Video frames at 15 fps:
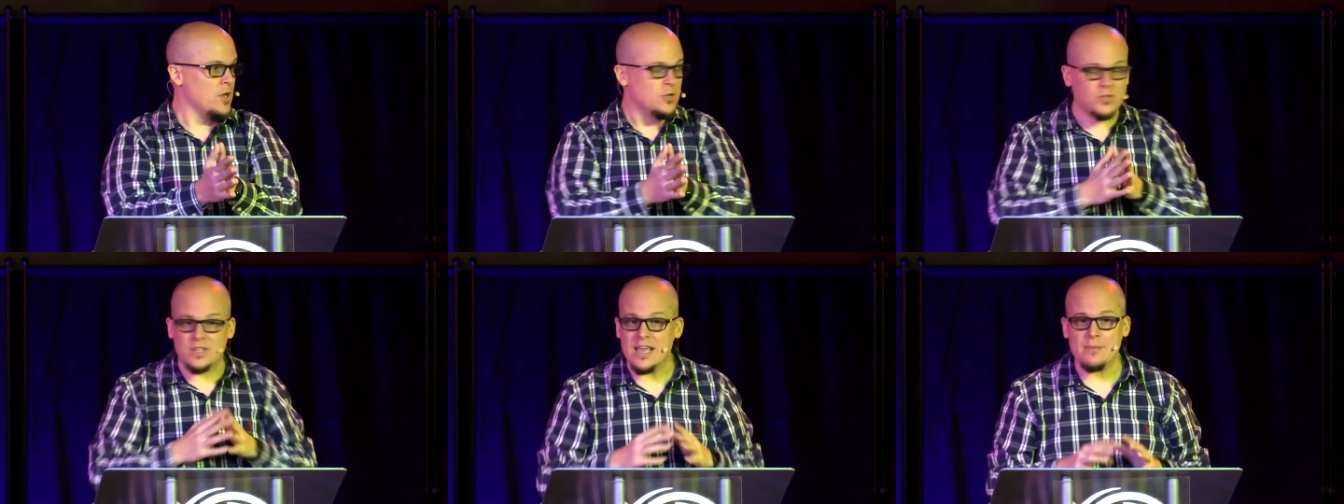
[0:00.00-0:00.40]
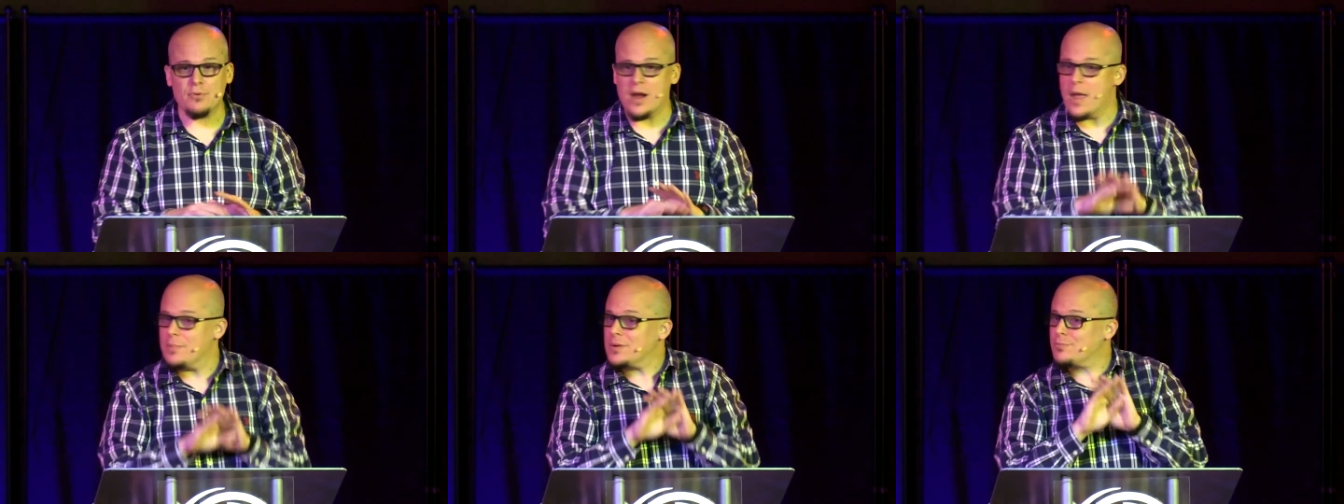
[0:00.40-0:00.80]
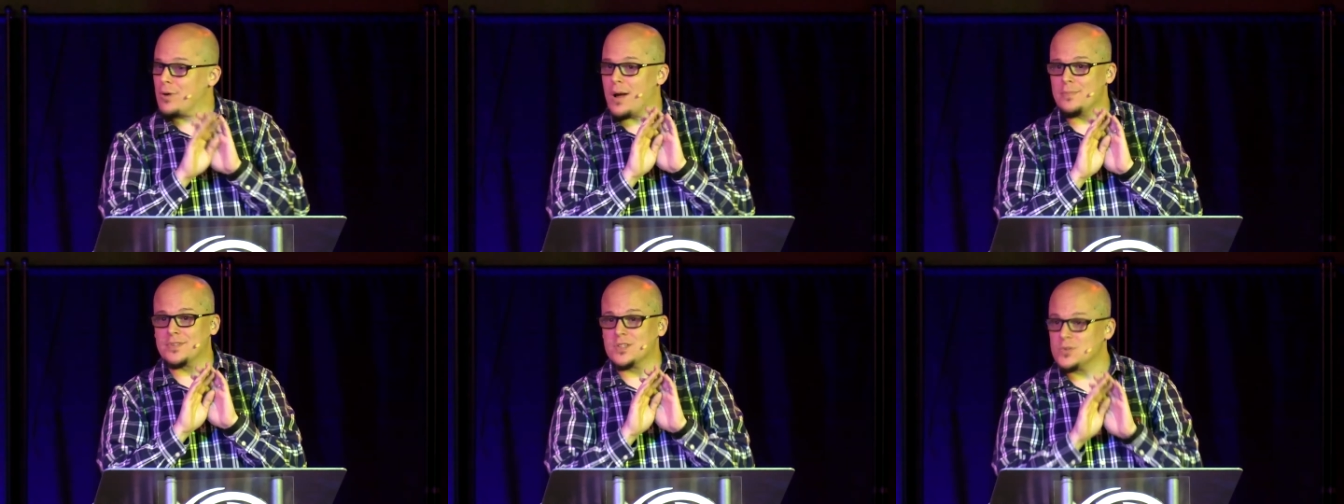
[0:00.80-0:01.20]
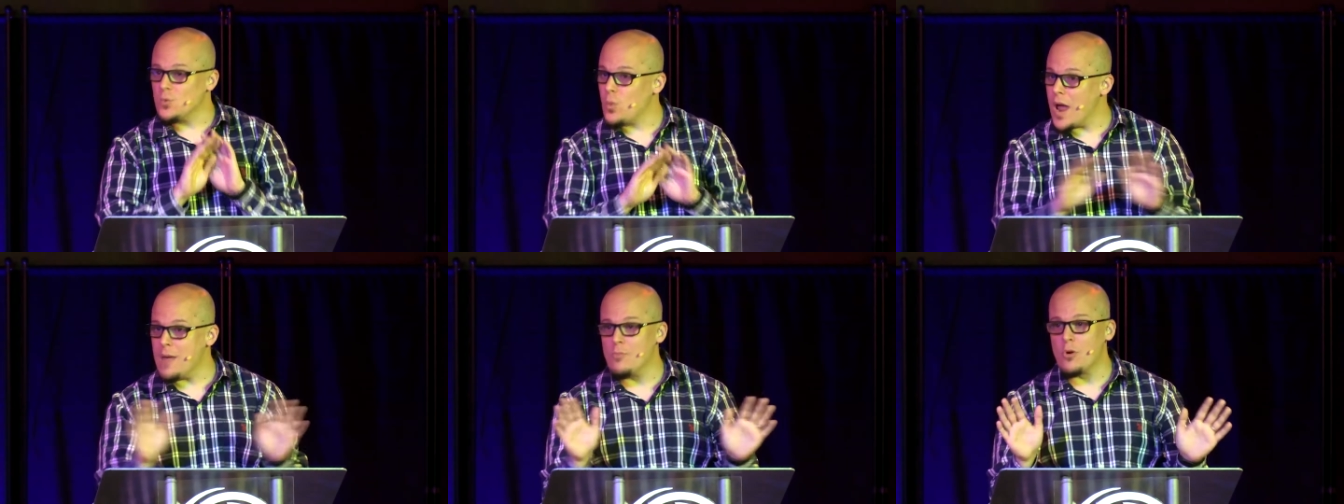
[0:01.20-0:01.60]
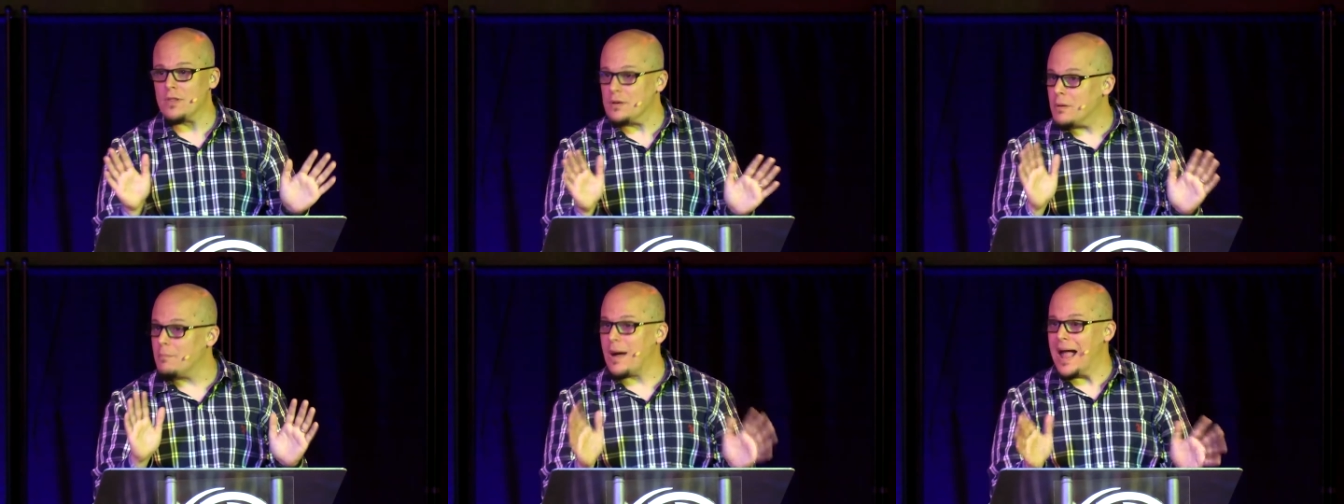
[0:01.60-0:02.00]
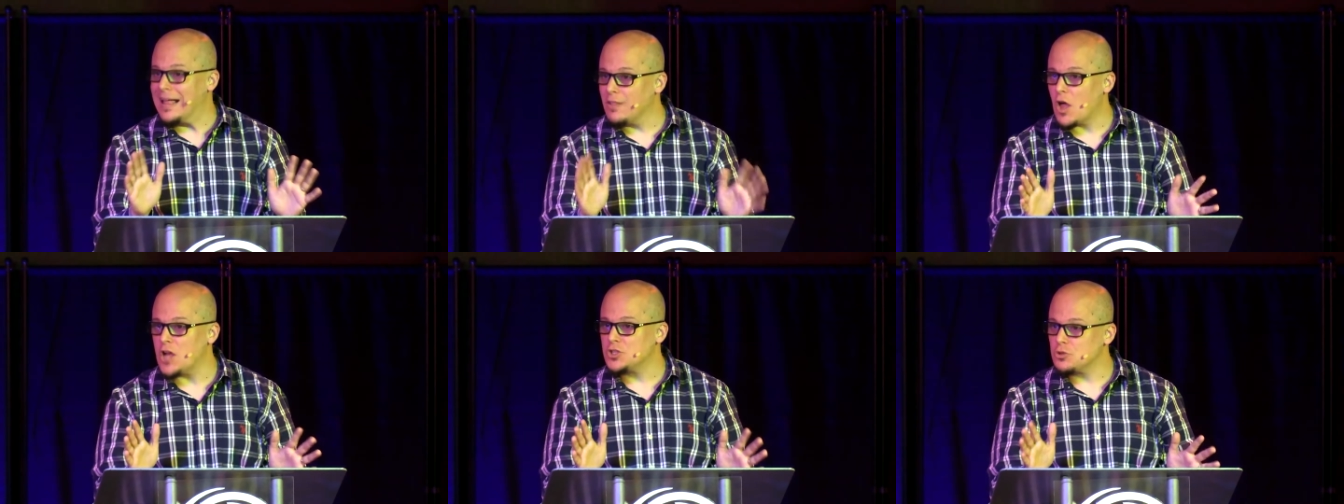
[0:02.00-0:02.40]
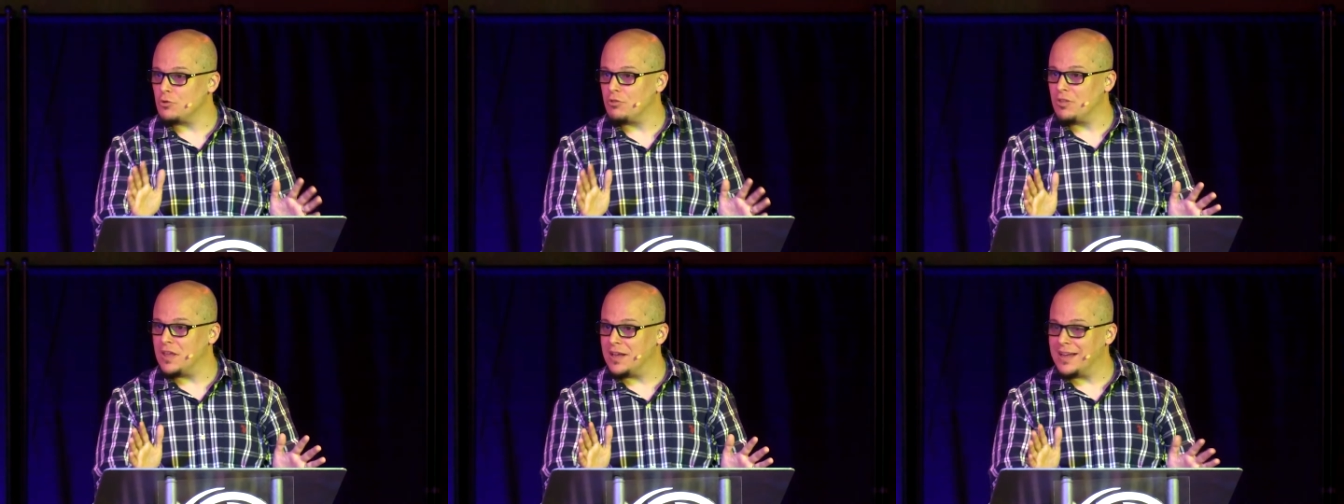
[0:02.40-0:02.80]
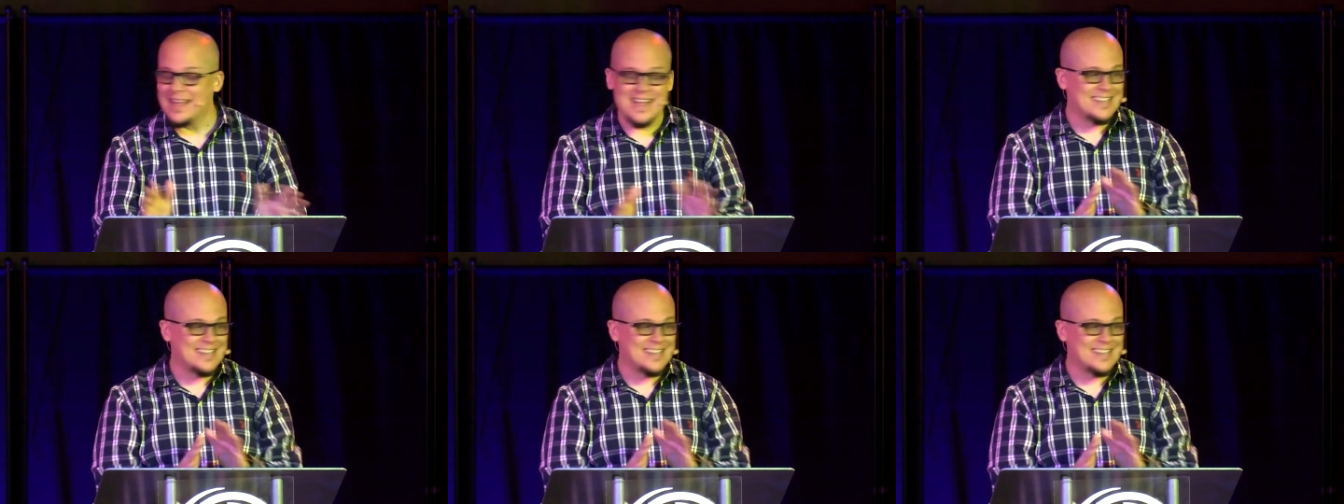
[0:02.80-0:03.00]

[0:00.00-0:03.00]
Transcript: So the Abrahamic promise is way more than a biological thing.